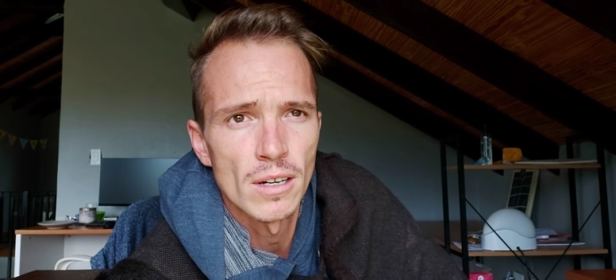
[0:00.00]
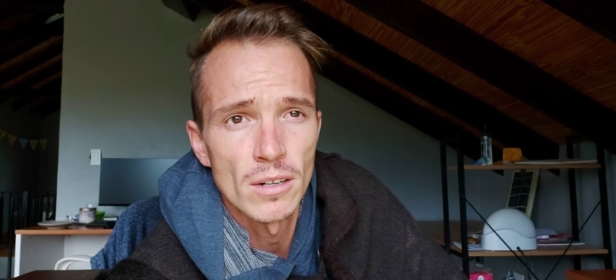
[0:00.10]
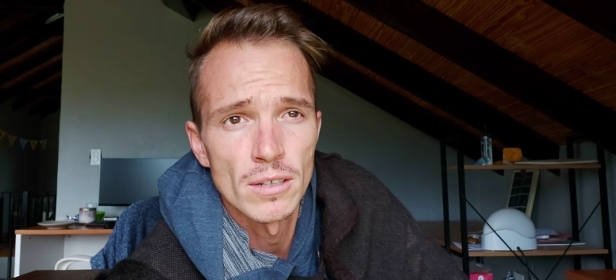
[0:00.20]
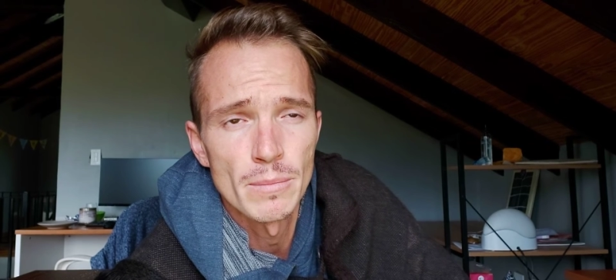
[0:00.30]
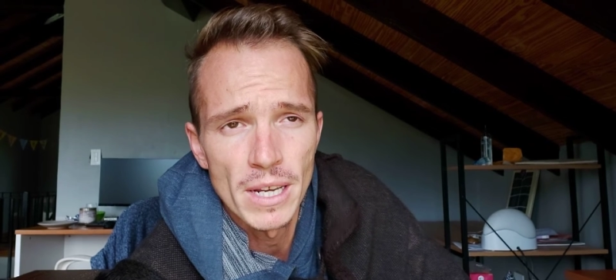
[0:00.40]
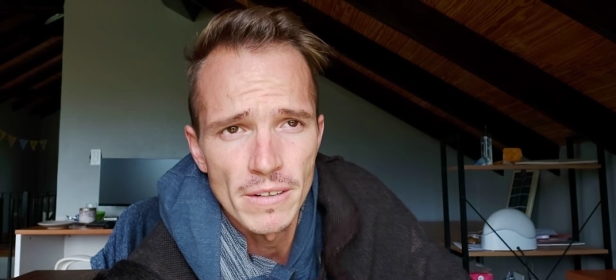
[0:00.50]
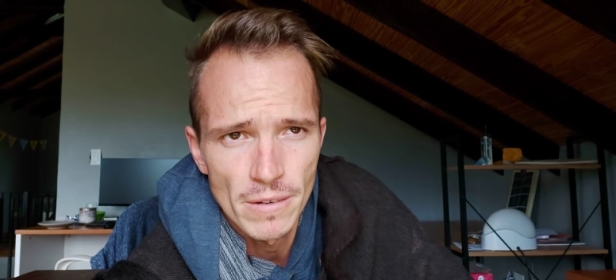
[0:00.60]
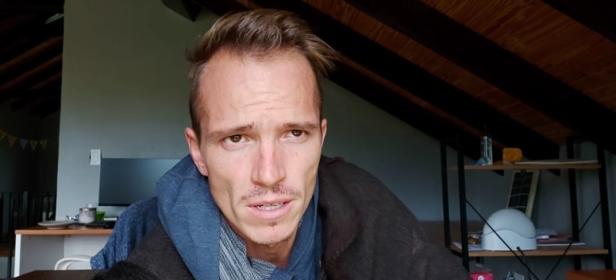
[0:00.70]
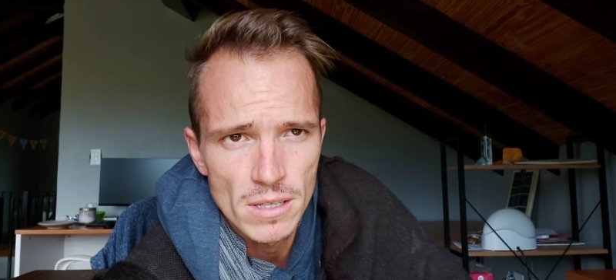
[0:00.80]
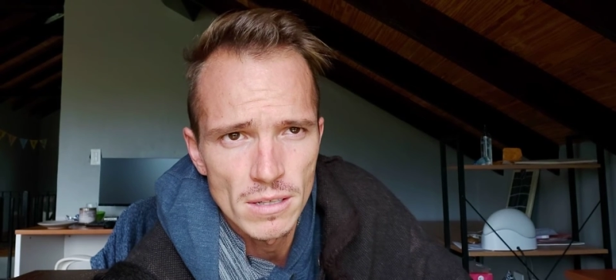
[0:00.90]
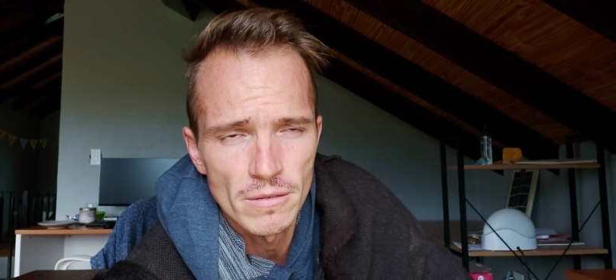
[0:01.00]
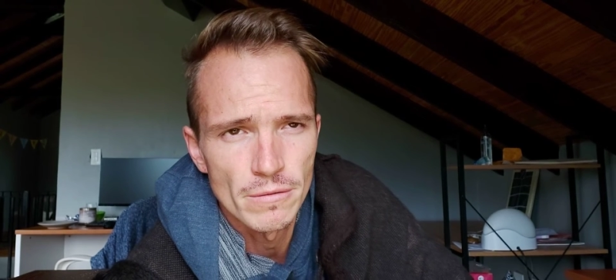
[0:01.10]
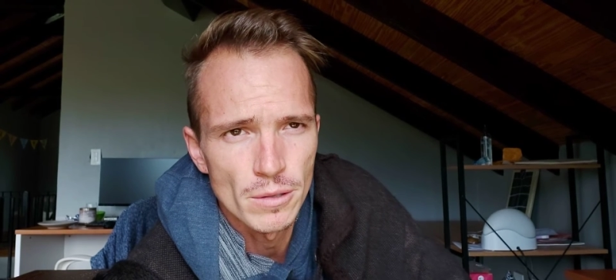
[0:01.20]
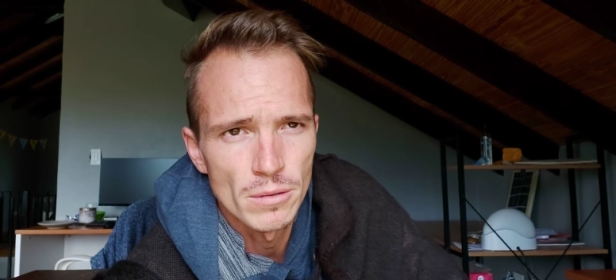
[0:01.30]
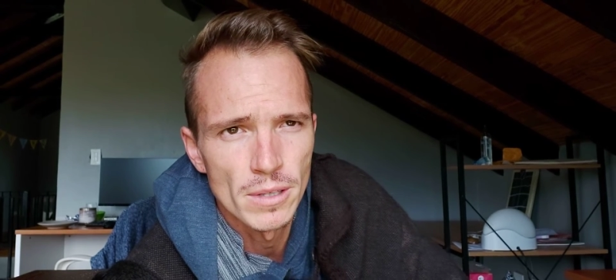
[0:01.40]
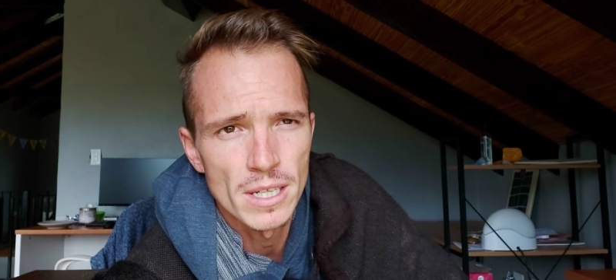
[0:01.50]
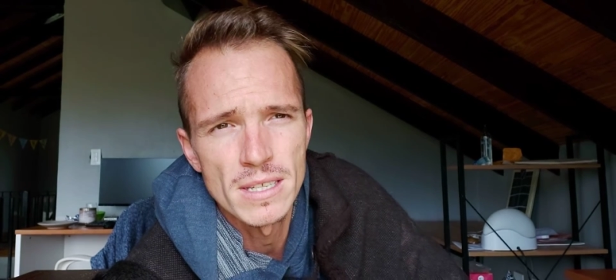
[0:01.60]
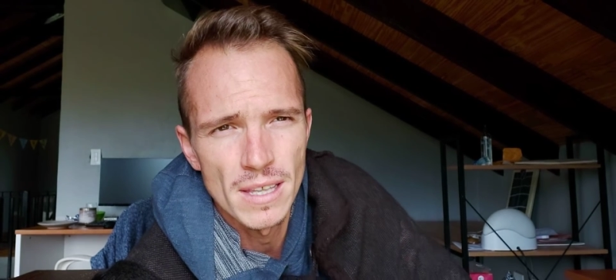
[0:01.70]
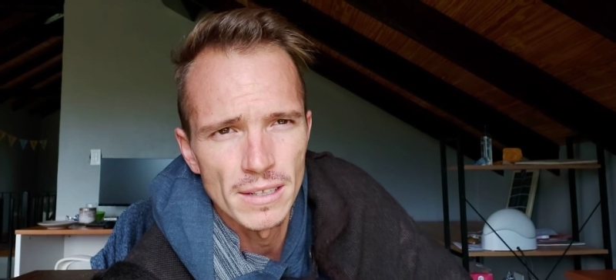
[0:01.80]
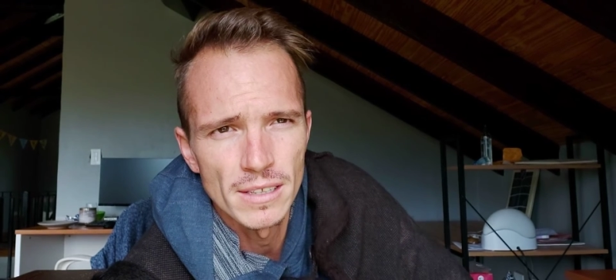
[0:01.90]
are manifesting through
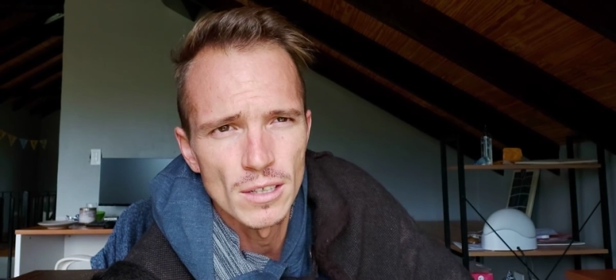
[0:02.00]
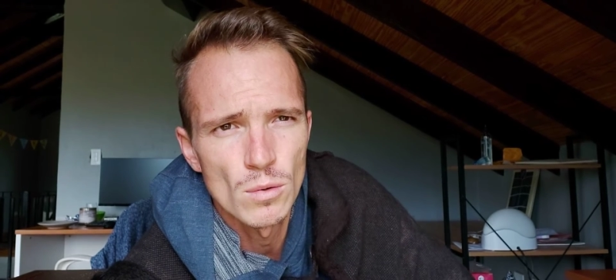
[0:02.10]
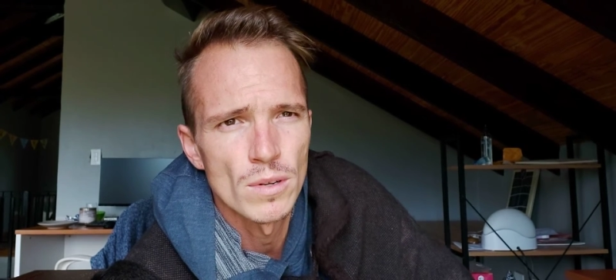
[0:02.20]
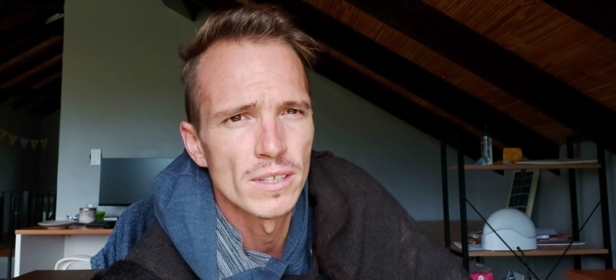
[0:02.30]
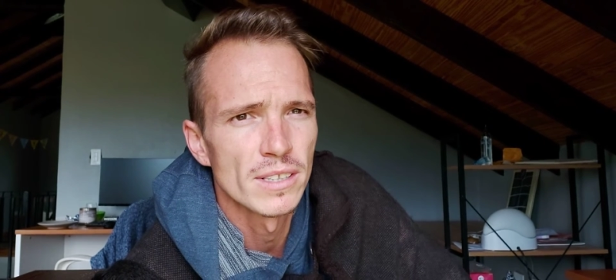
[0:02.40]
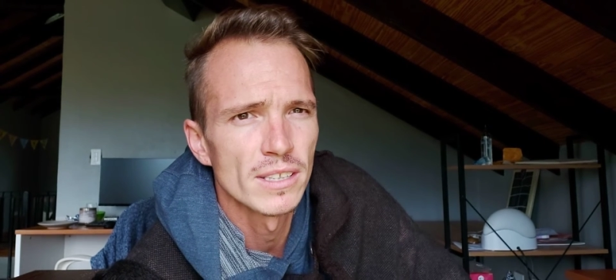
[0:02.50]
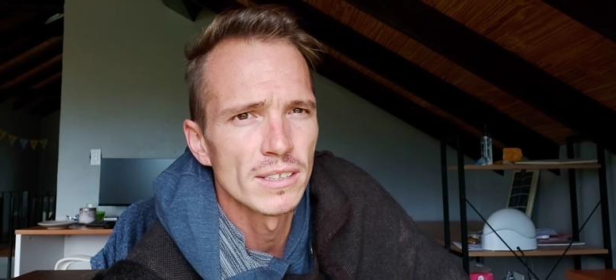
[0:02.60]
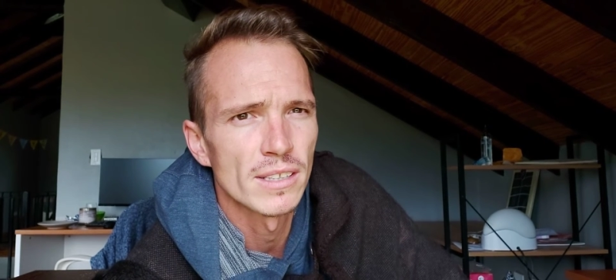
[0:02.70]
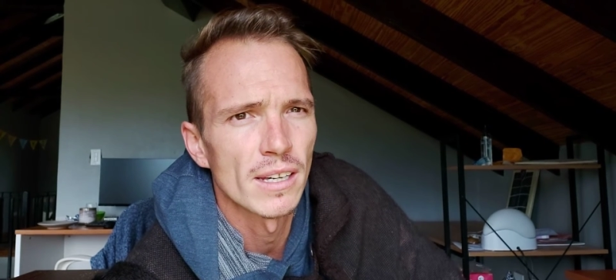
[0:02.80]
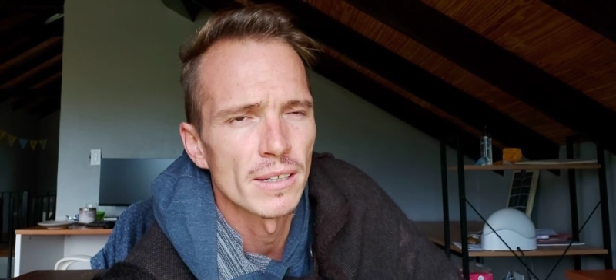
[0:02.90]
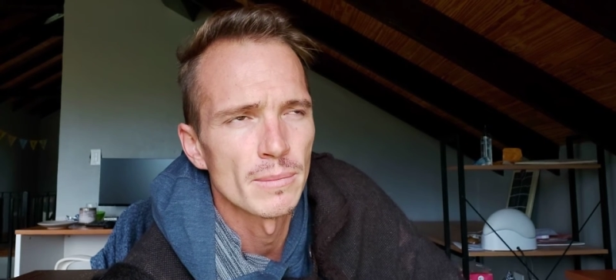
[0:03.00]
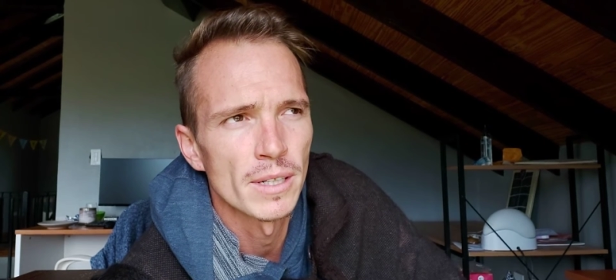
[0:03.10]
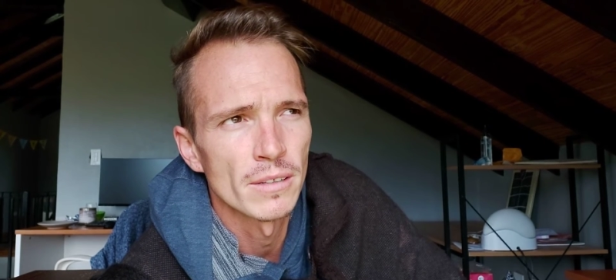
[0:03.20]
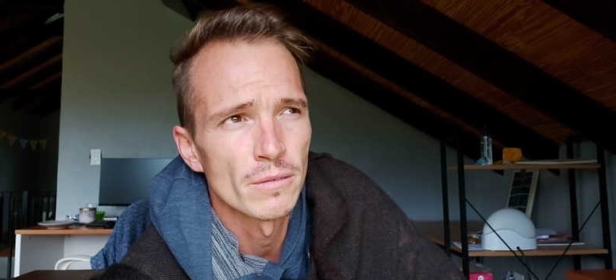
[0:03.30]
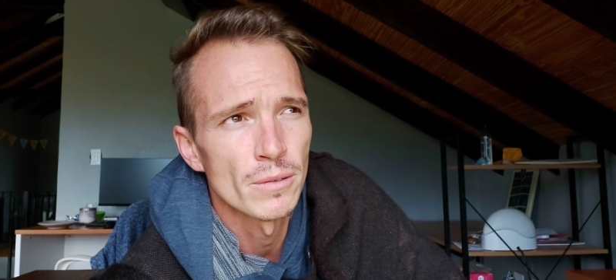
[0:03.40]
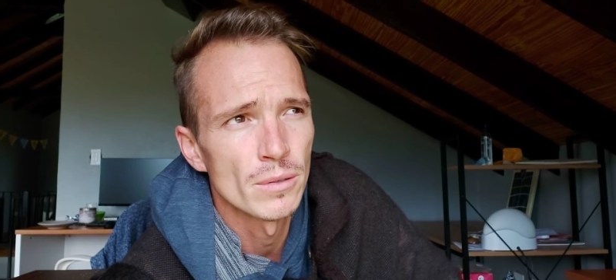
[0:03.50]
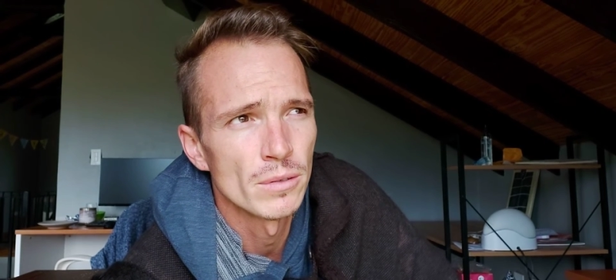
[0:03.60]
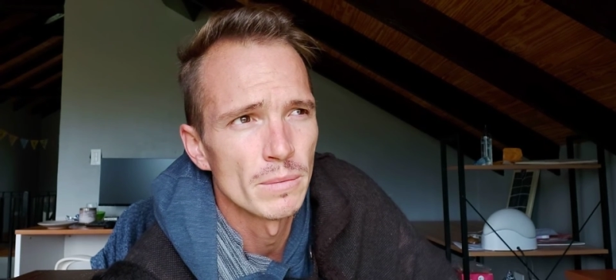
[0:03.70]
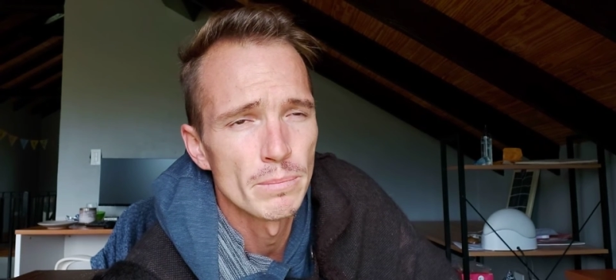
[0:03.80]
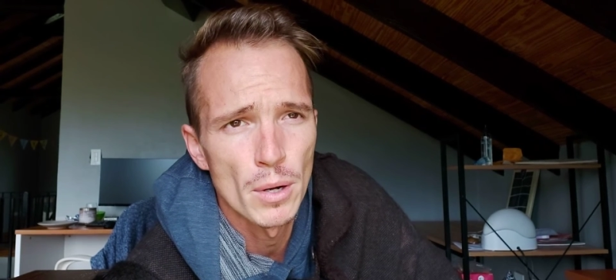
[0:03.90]
extending quarantine time and through
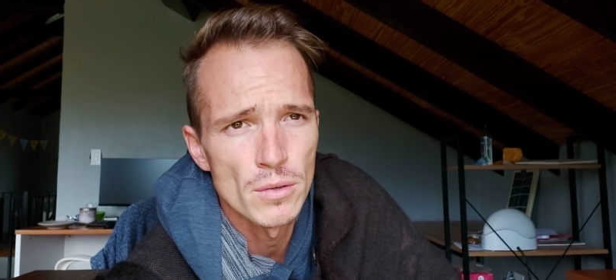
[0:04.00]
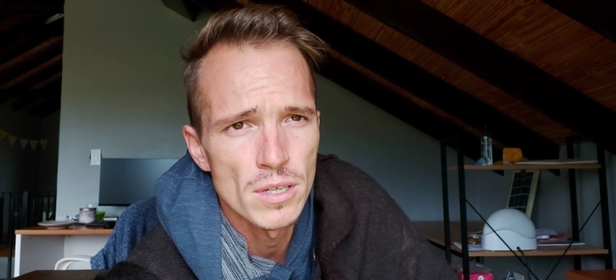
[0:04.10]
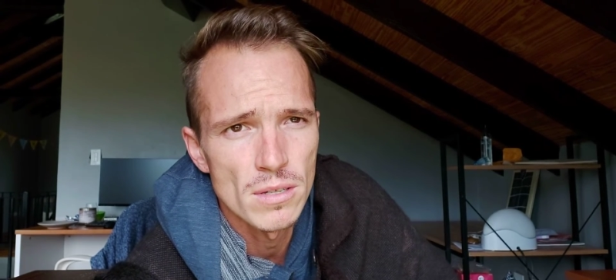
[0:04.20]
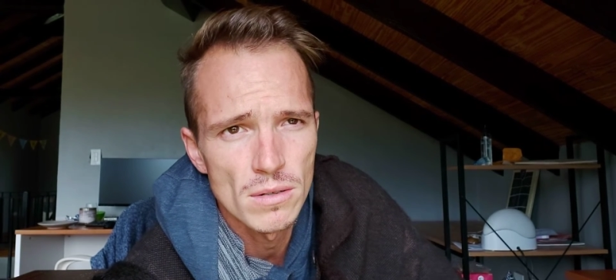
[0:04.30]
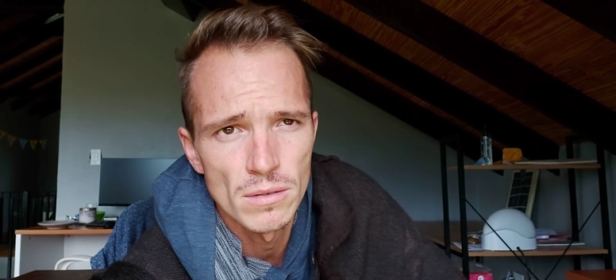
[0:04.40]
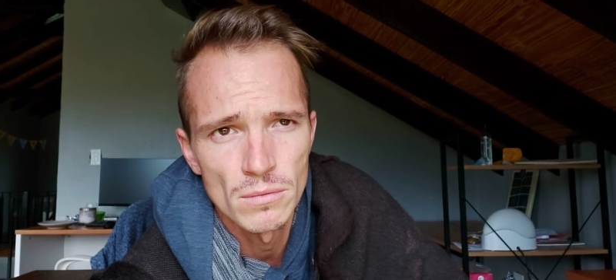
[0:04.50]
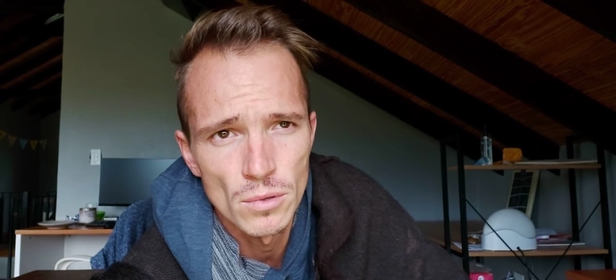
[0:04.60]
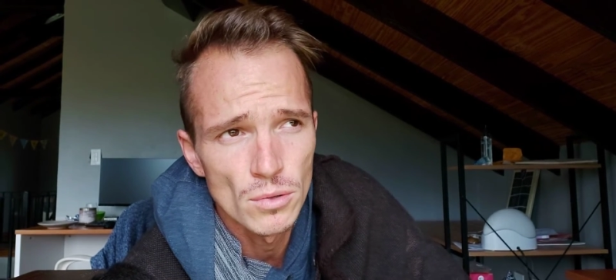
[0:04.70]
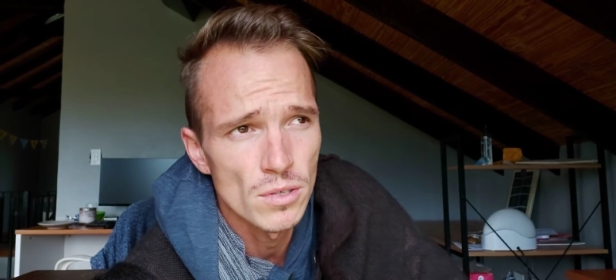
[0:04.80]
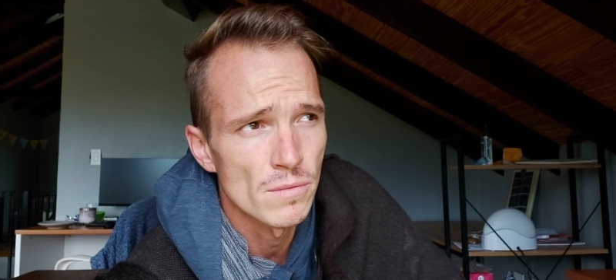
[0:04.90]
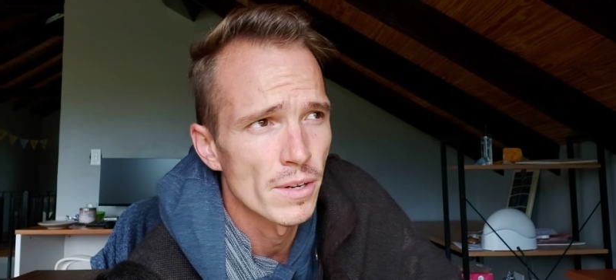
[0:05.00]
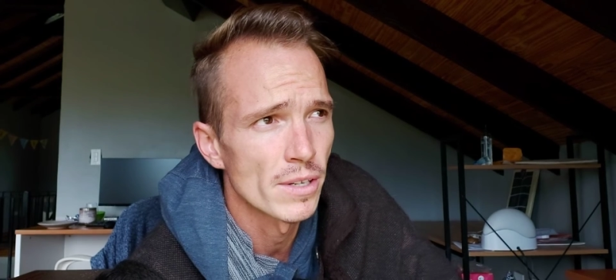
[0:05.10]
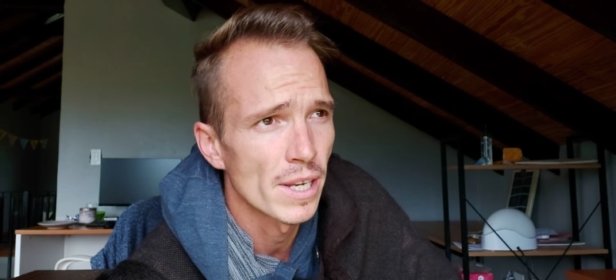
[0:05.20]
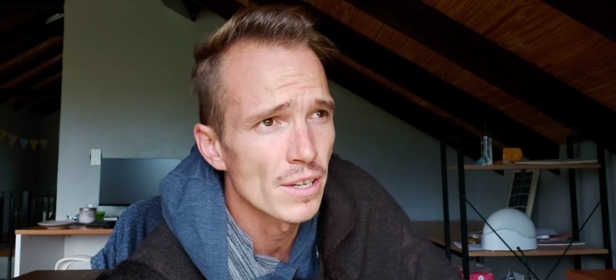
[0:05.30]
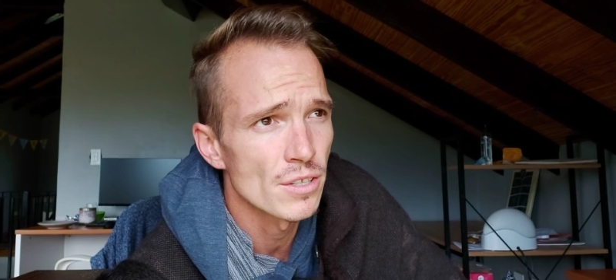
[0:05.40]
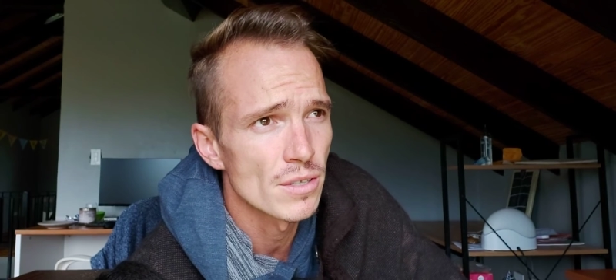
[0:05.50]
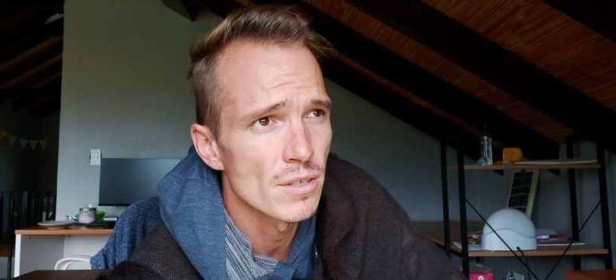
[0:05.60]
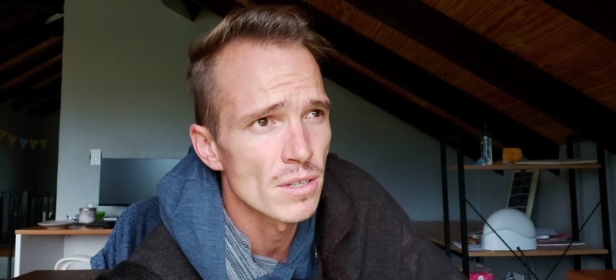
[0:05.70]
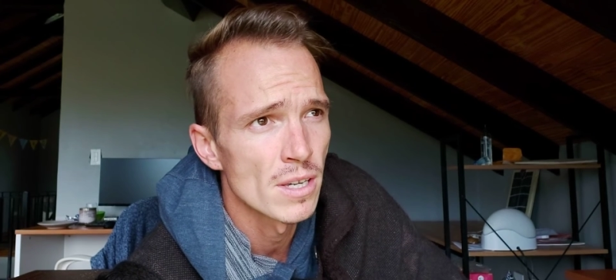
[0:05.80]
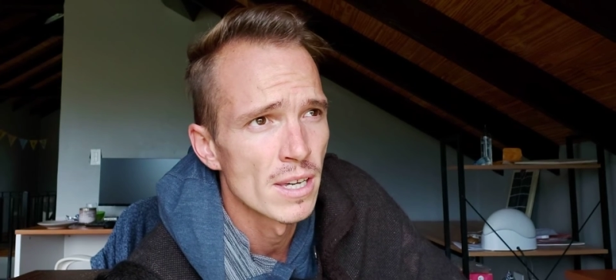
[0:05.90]
imposing certain rules and regulations